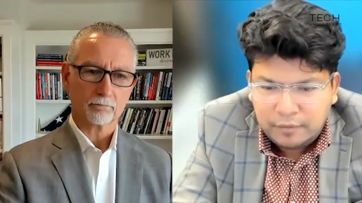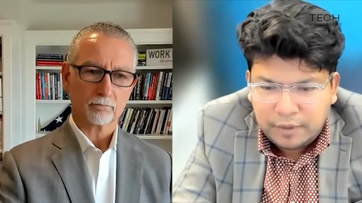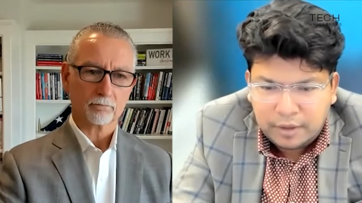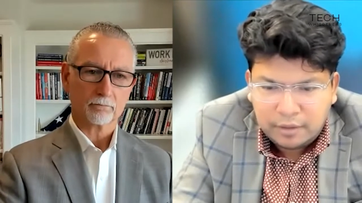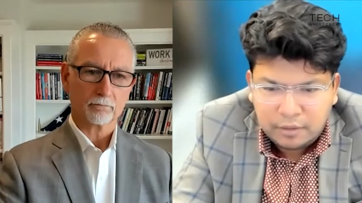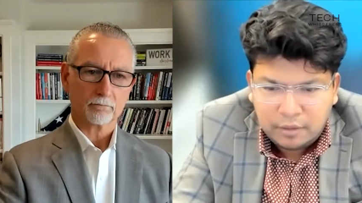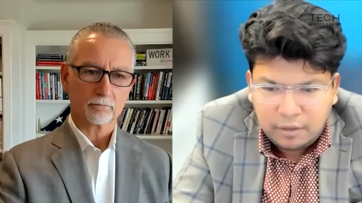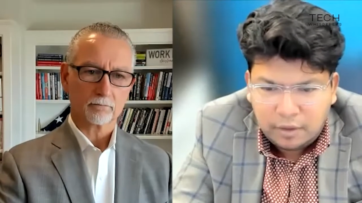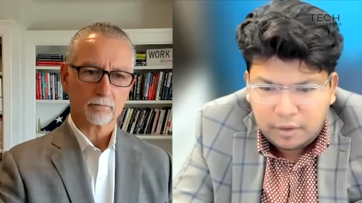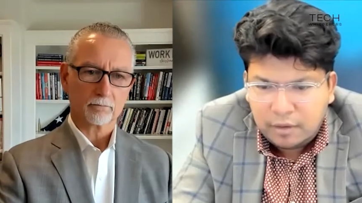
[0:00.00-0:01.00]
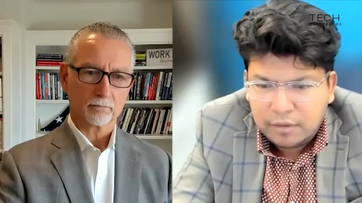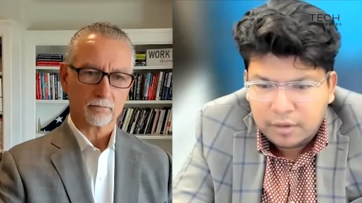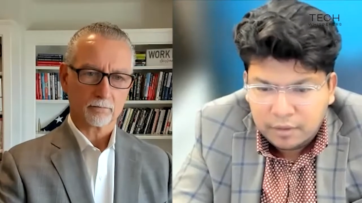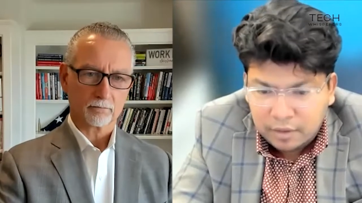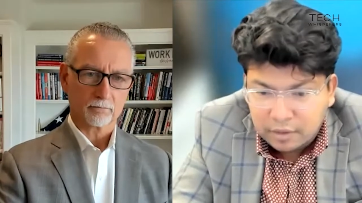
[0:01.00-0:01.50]
Speaker 1: event you know, was
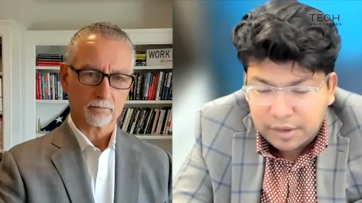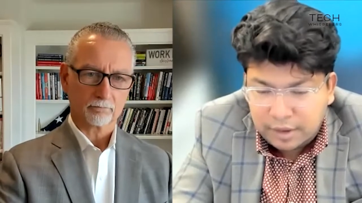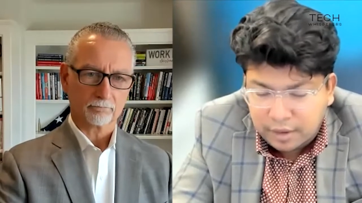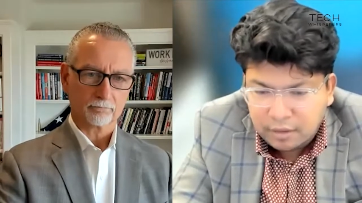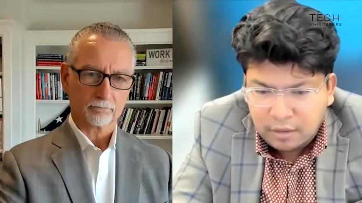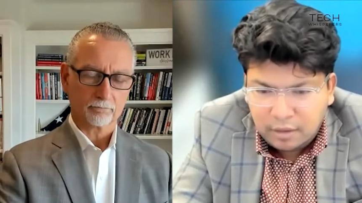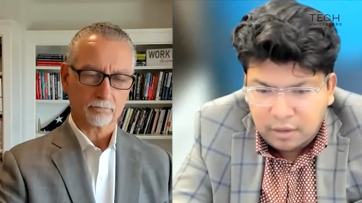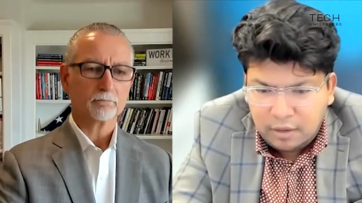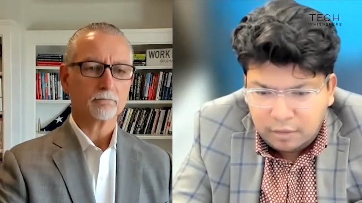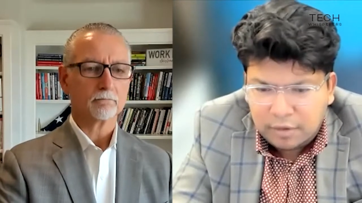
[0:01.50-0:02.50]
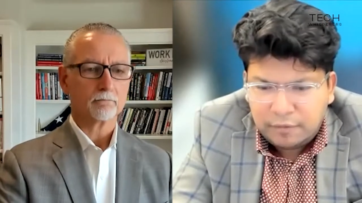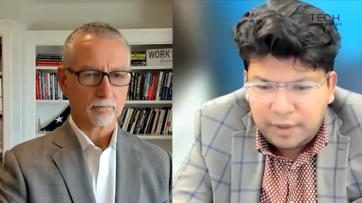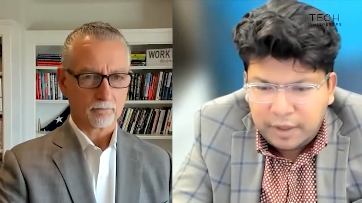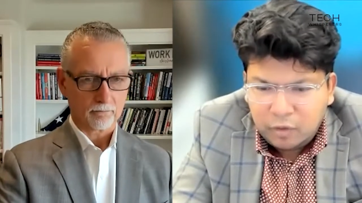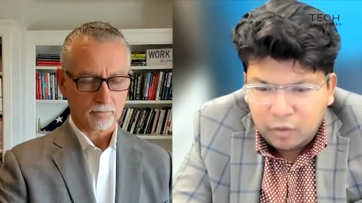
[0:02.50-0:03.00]
a Girls Inc. It was a
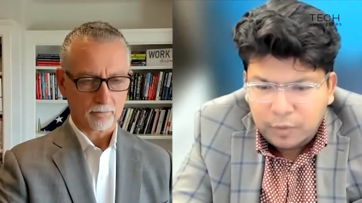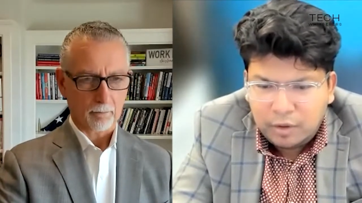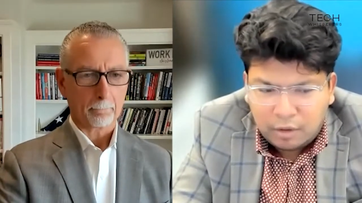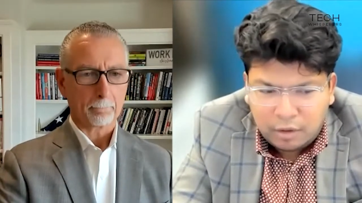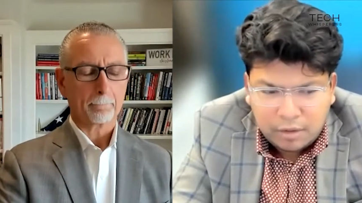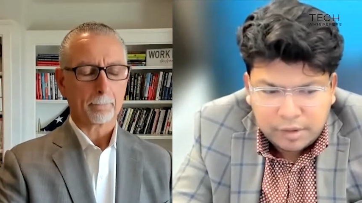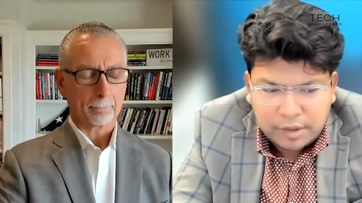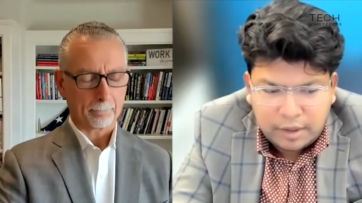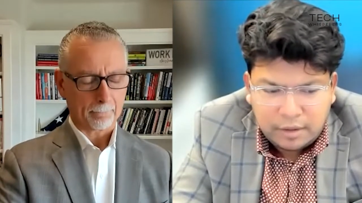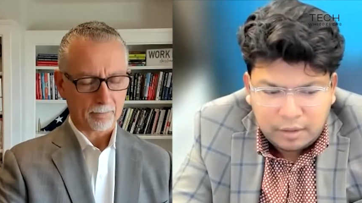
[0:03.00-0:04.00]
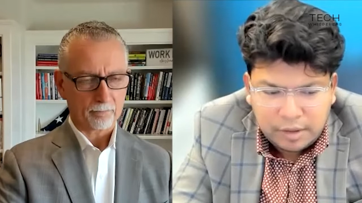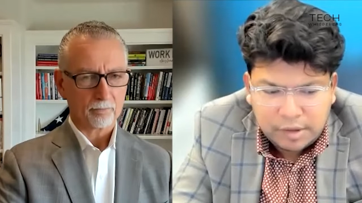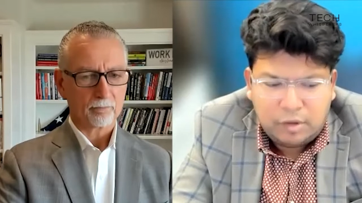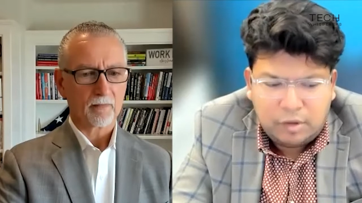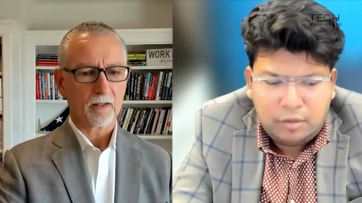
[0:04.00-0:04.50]
very noble cause, and I
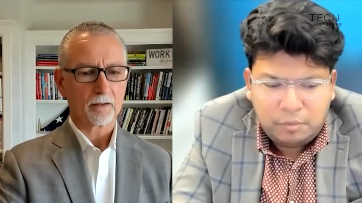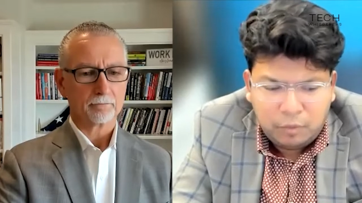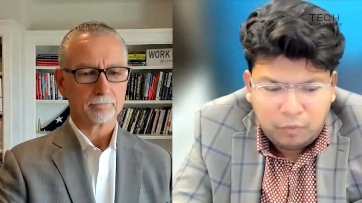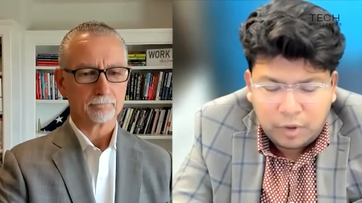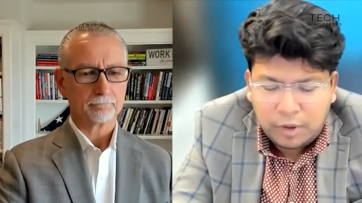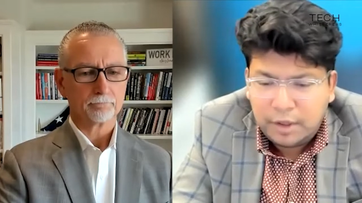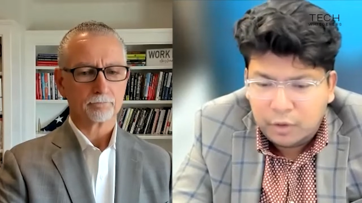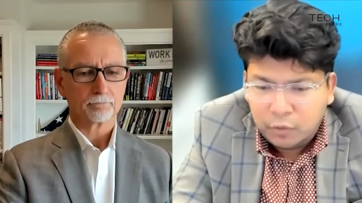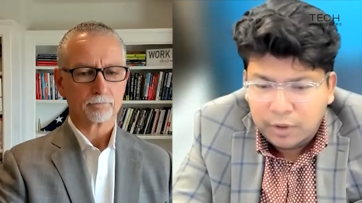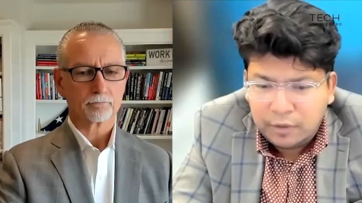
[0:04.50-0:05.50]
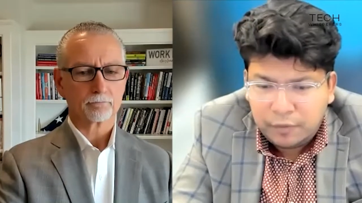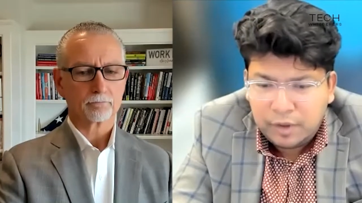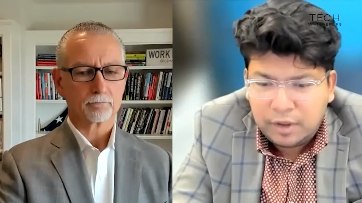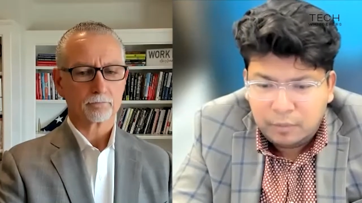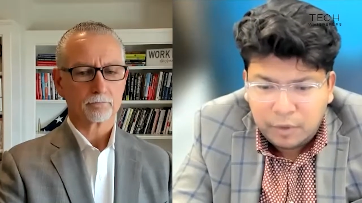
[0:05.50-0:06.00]
saw what they're doing
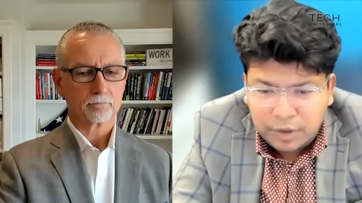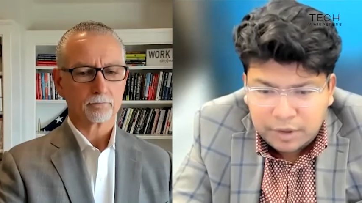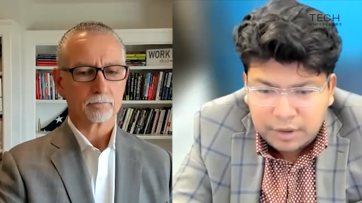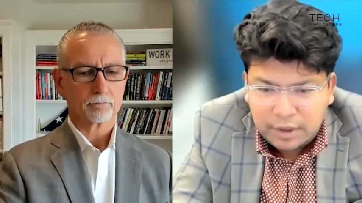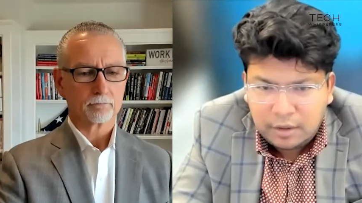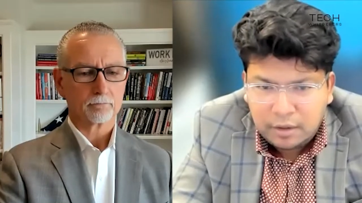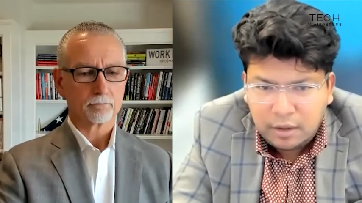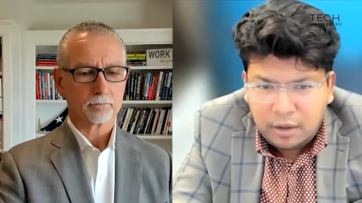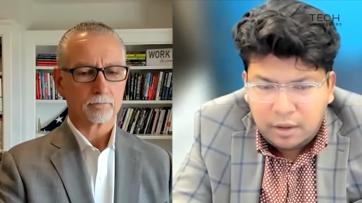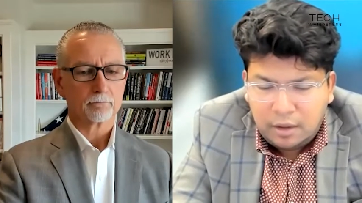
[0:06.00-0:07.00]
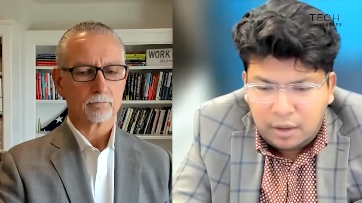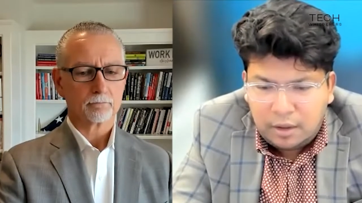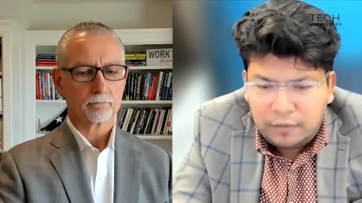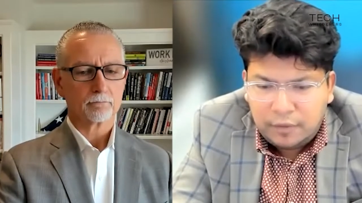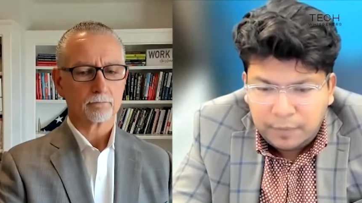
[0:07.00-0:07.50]
for the community and
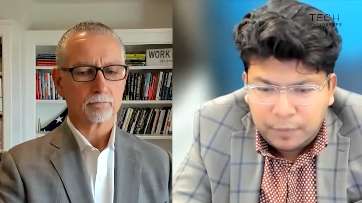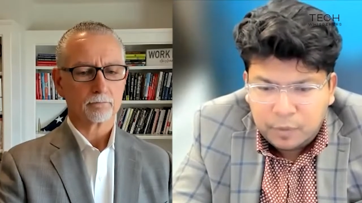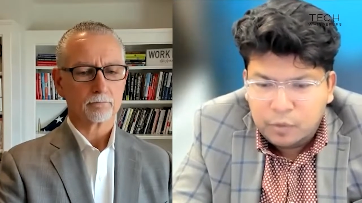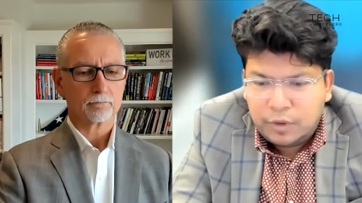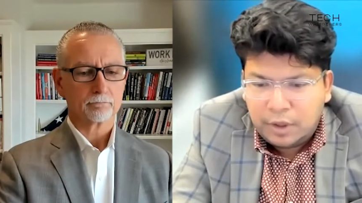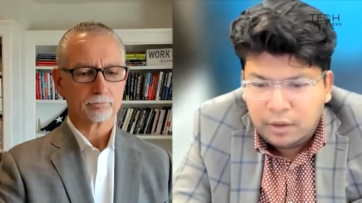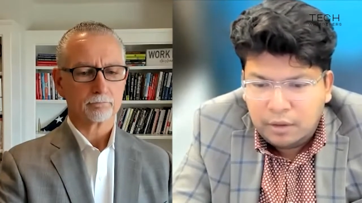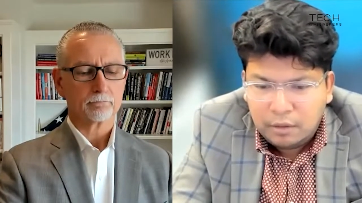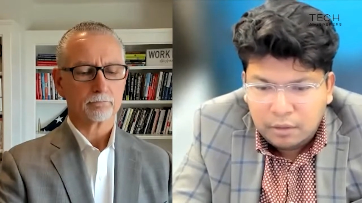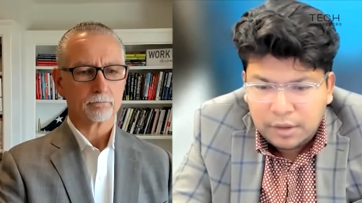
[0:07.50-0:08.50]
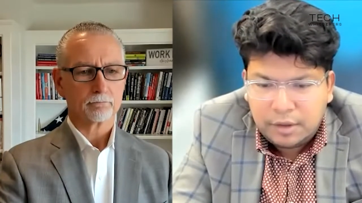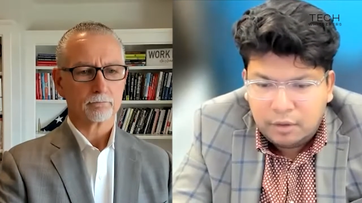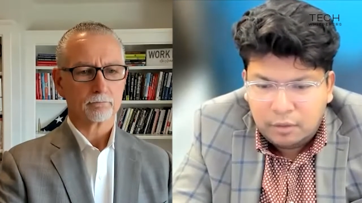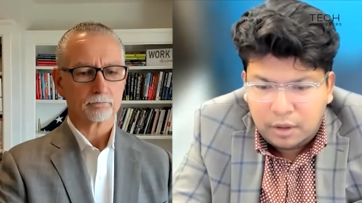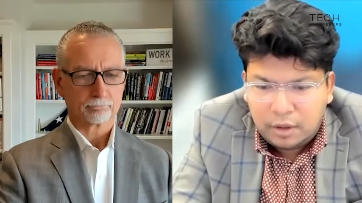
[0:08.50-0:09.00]
and really promoting girls
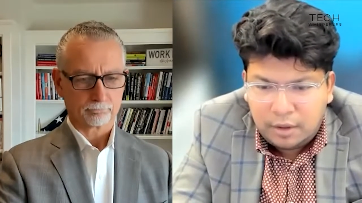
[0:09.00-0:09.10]
you know, uh,